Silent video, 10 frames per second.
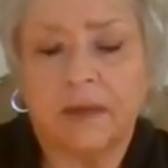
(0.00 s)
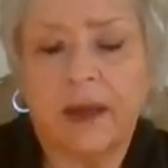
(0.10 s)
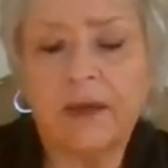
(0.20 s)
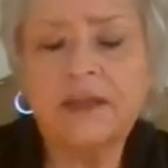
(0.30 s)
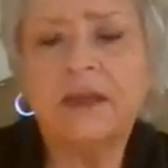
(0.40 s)

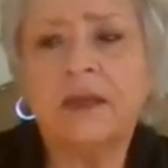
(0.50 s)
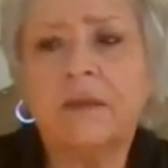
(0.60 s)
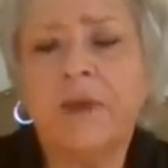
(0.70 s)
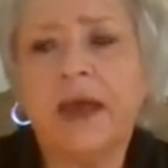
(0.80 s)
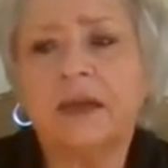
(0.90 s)
how does it
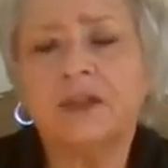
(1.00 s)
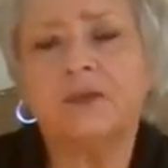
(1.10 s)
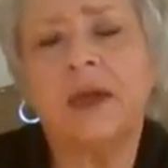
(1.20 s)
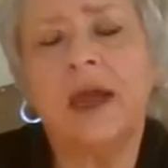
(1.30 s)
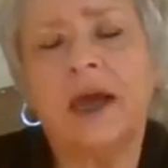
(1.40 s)
impact you
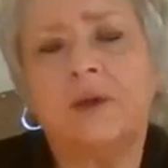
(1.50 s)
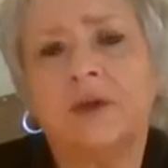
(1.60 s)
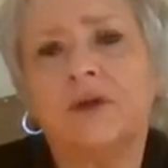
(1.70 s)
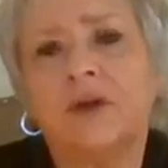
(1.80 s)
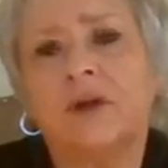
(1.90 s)
now
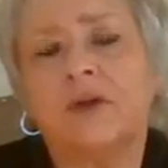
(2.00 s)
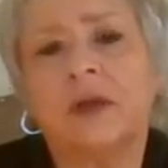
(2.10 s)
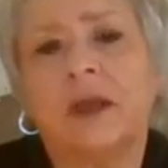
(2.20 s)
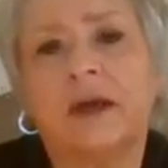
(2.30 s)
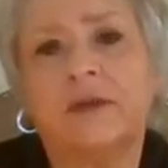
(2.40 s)
in your current
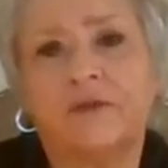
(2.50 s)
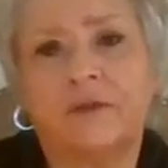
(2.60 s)
life?